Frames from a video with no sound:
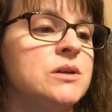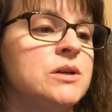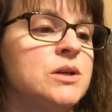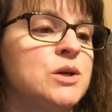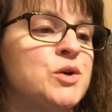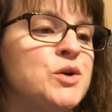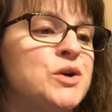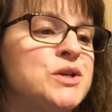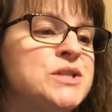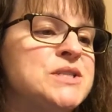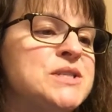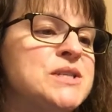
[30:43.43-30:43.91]

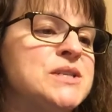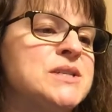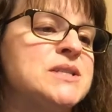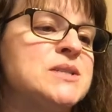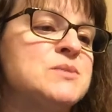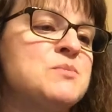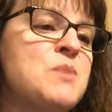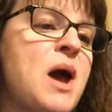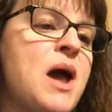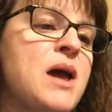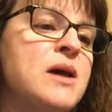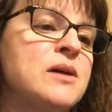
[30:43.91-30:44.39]
Kristen
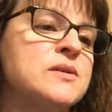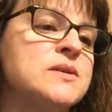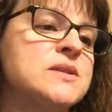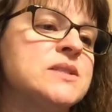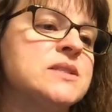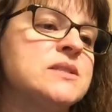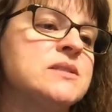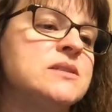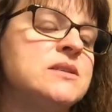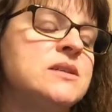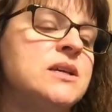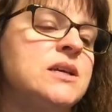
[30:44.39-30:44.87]

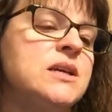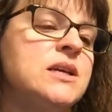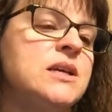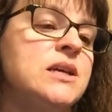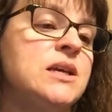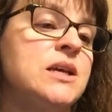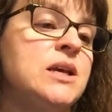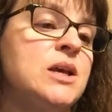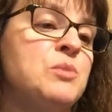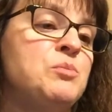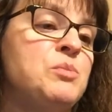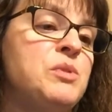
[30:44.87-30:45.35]
smiles.
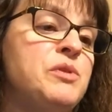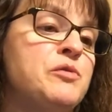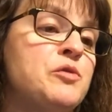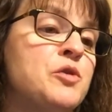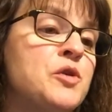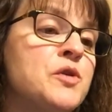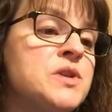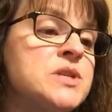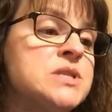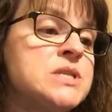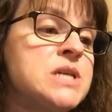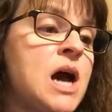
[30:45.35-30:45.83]

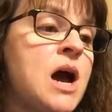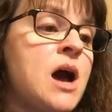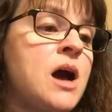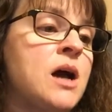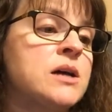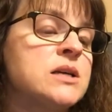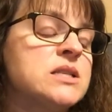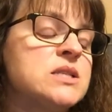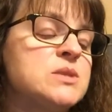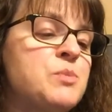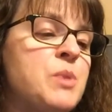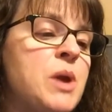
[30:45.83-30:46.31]
Before the docks,